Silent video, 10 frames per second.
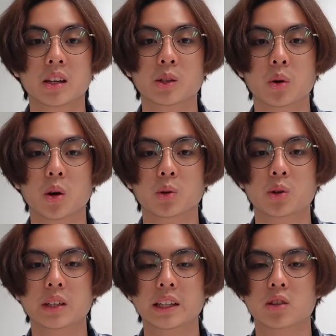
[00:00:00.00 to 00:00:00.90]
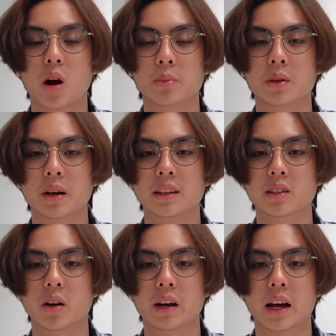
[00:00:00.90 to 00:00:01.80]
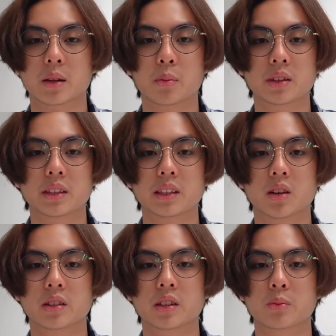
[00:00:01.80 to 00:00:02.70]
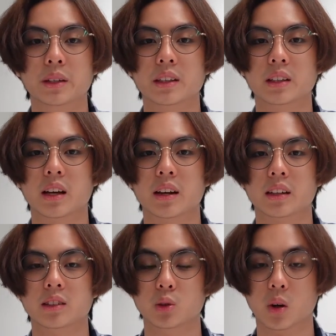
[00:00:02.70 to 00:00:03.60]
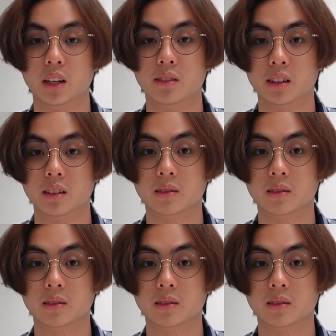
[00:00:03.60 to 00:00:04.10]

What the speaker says: You will also need to optimize your catapult in order to meet the targets you are given.